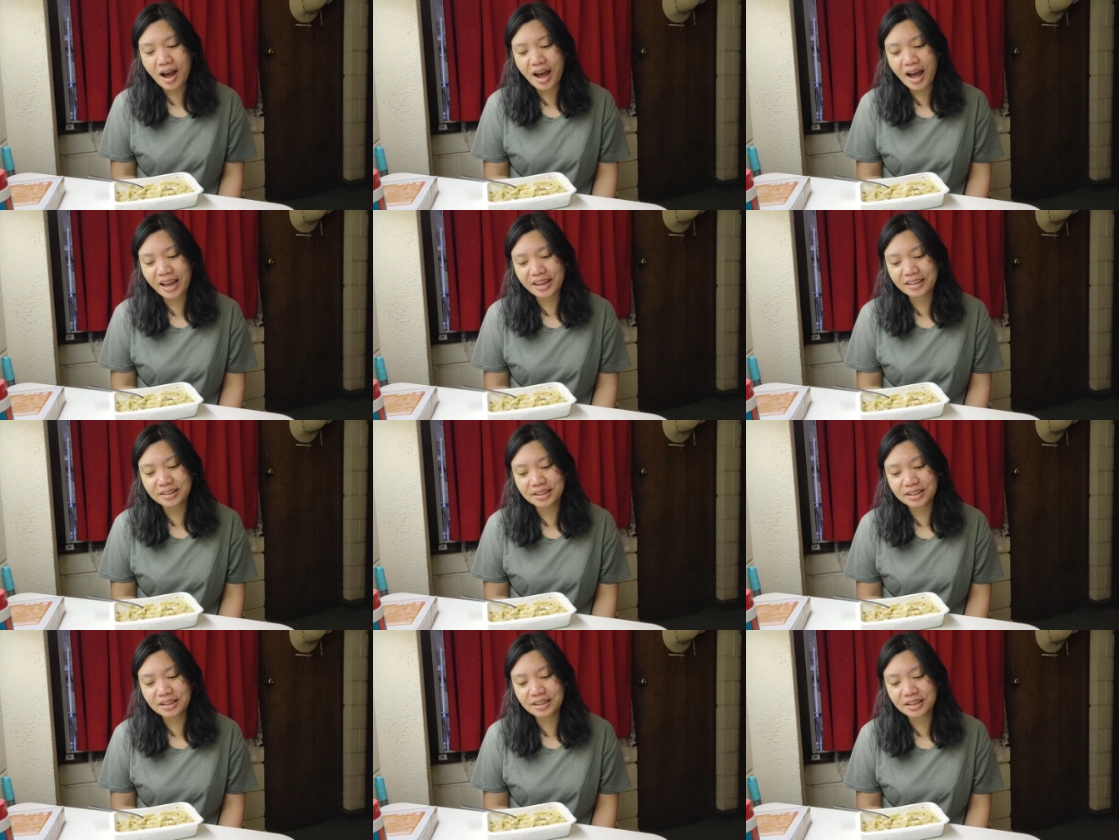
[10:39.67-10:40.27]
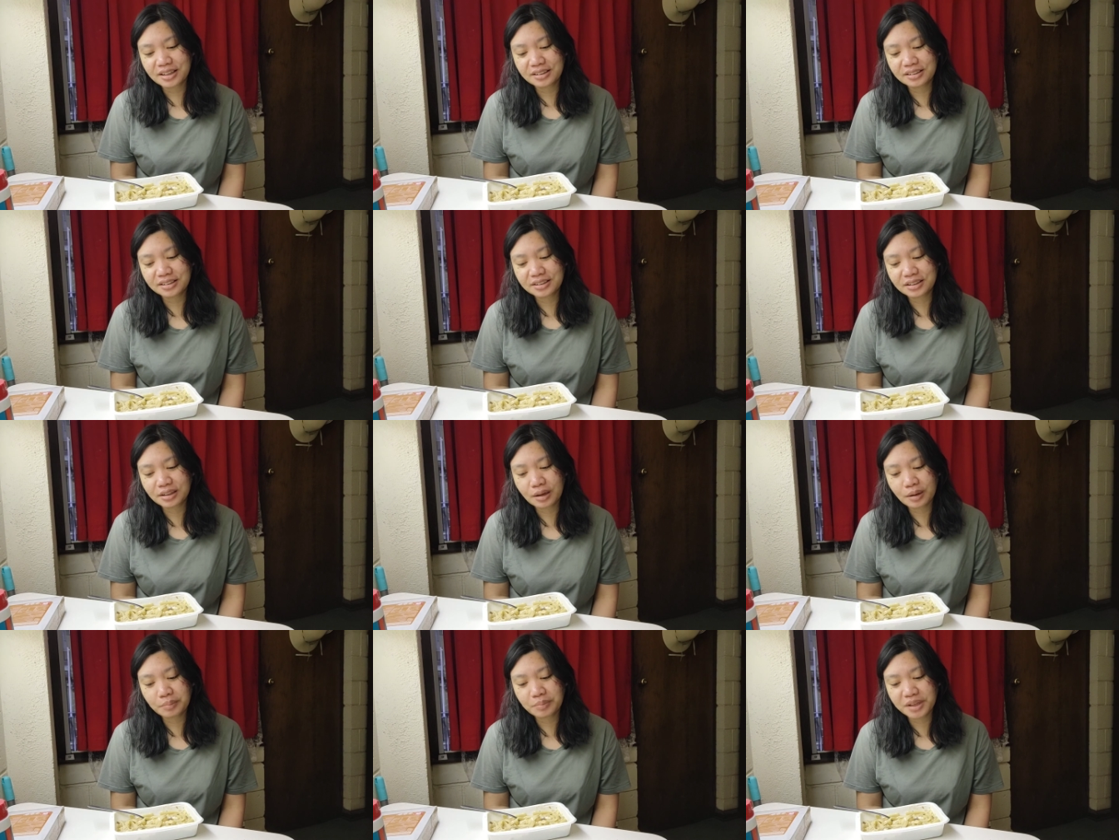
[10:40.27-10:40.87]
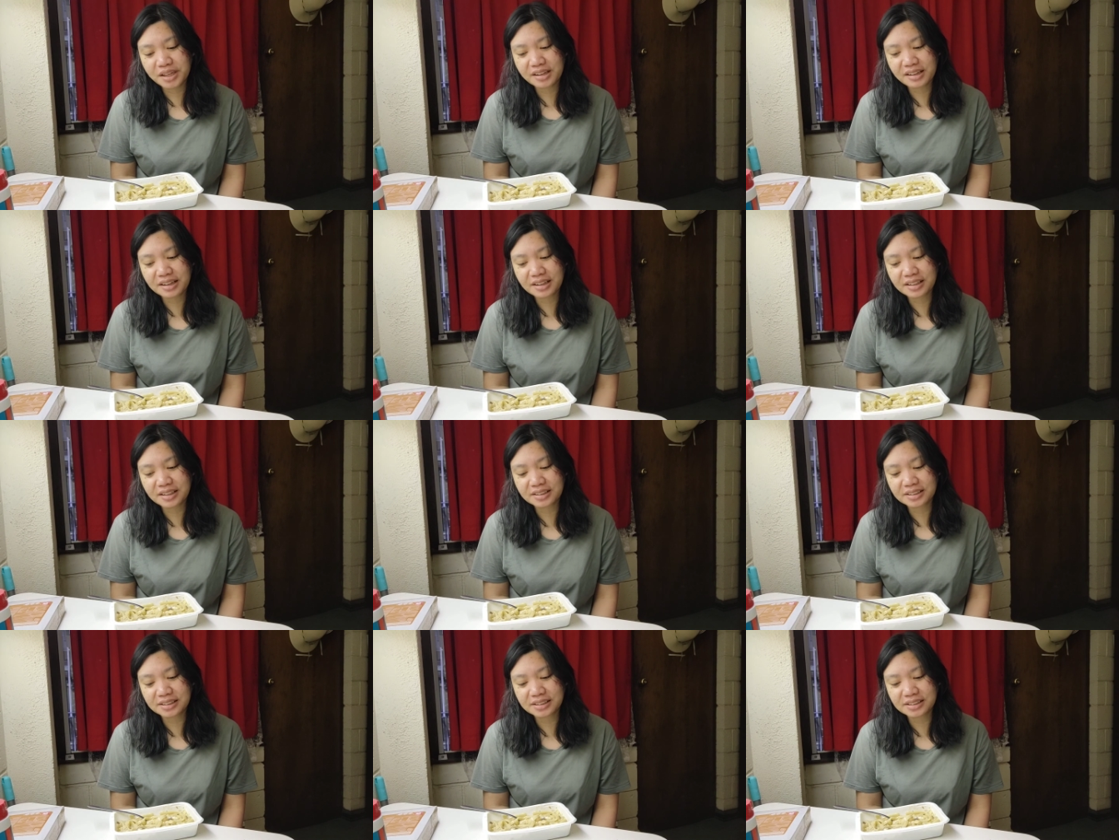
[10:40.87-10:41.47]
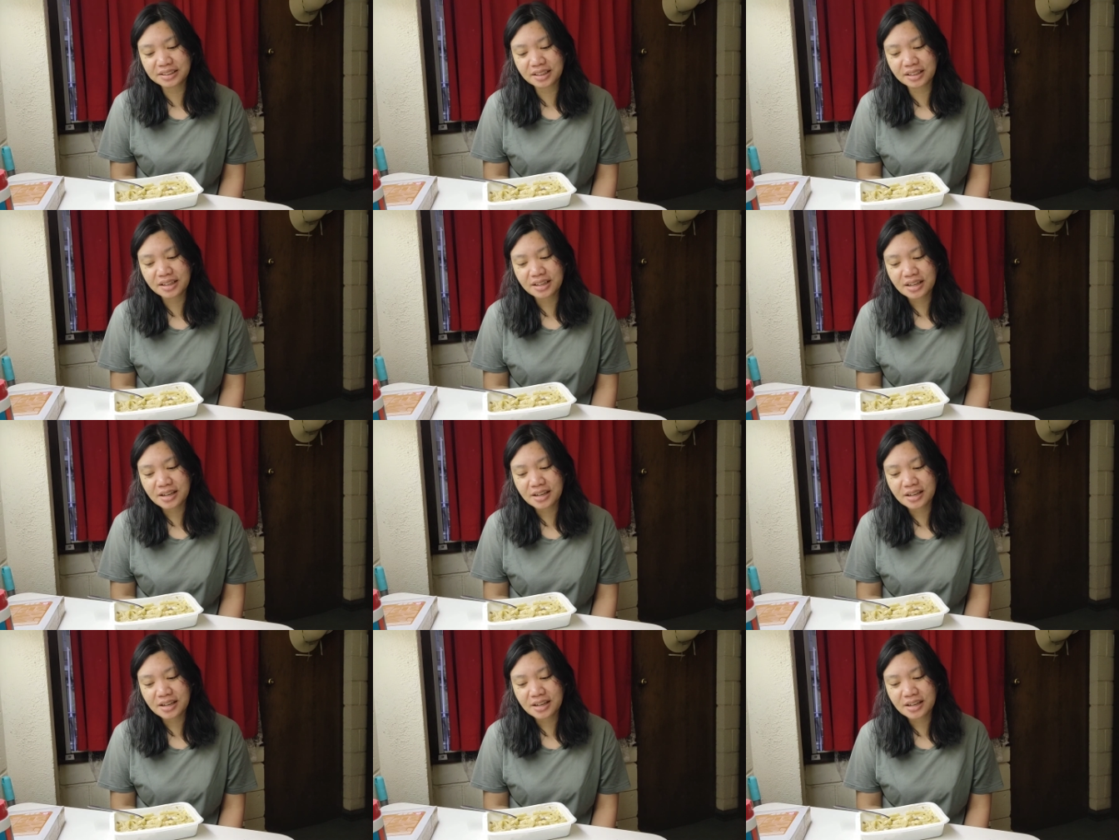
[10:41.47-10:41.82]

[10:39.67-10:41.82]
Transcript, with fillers: I didn't because